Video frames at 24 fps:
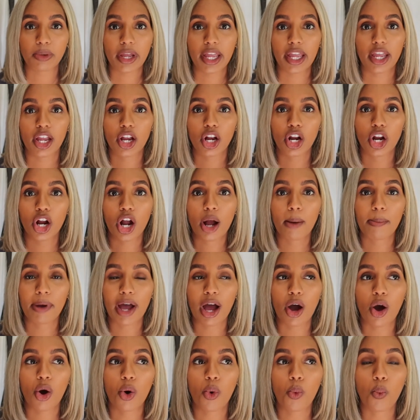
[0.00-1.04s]
my hair
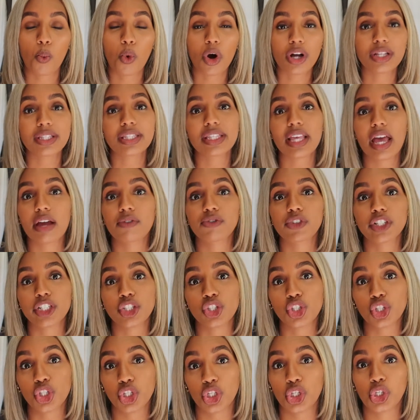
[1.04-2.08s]
about once
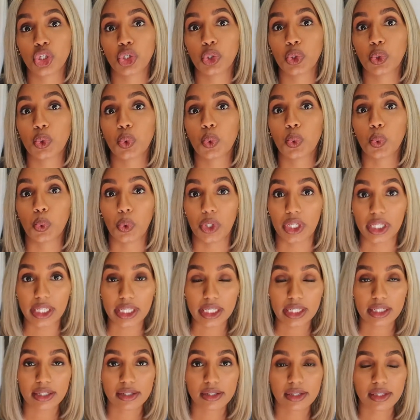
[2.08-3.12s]
every 2
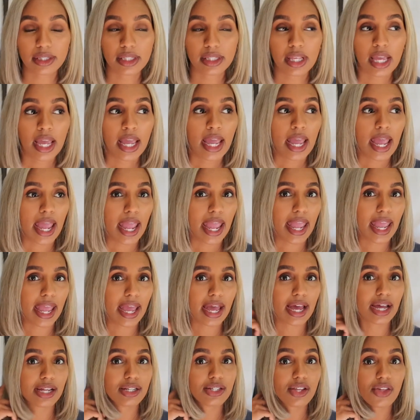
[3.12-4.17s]
weeks,
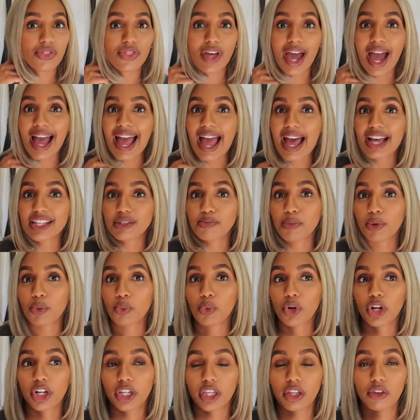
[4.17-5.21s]
and that has been
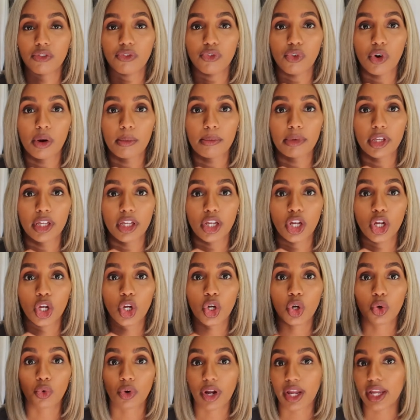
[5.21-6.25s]
working for me
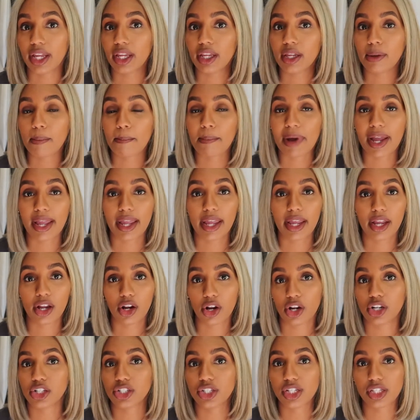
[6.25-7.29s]
great. My
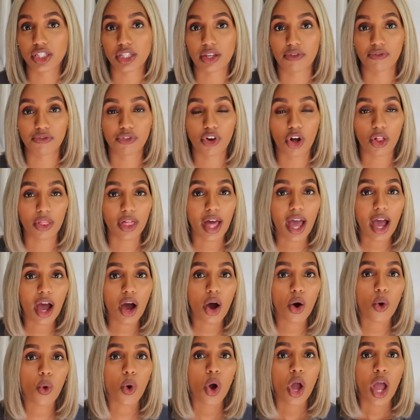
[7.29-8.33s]
hair doesn't fall
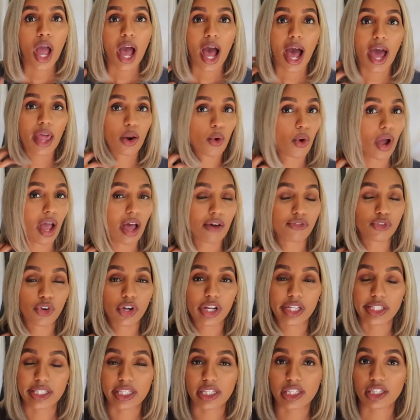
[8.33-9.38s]
out, I don't have
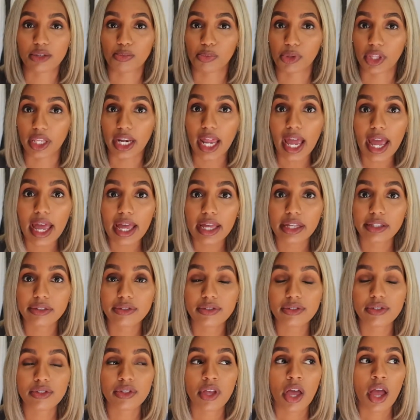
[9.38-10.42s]
crazy split
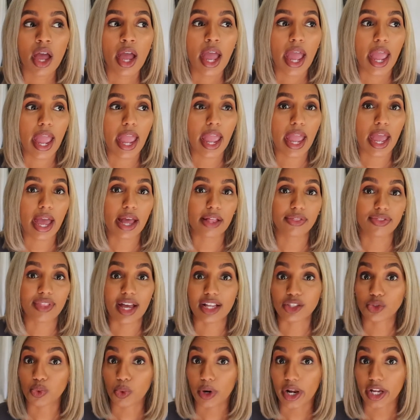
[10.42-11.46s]
ends, and
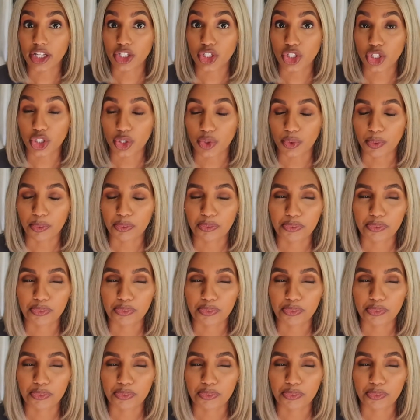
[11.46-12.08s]
that's what I do.